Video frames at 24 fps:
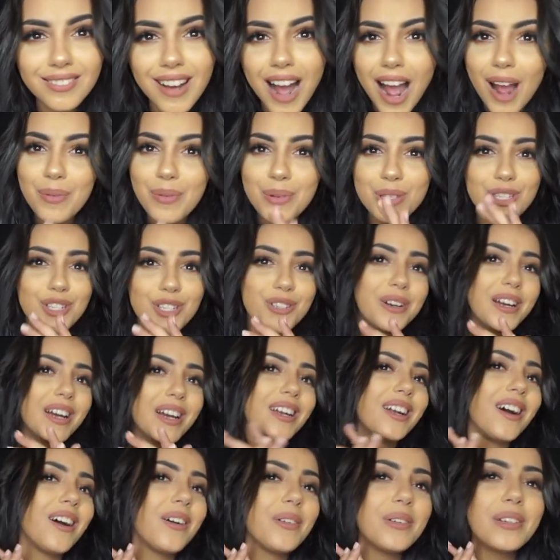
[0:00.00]
I would do it,
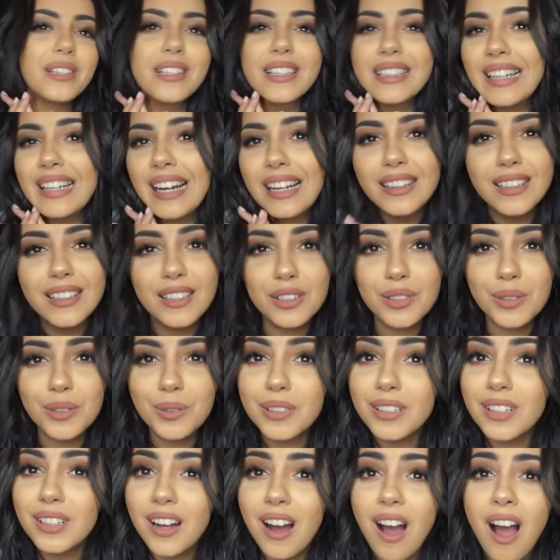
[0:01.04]
and I would gladly do
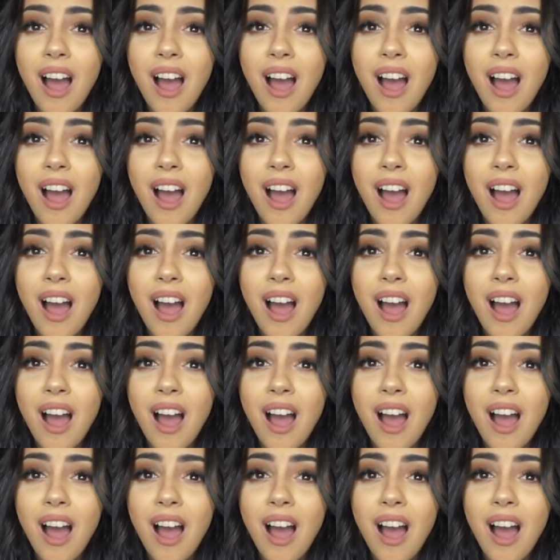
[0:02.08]
it.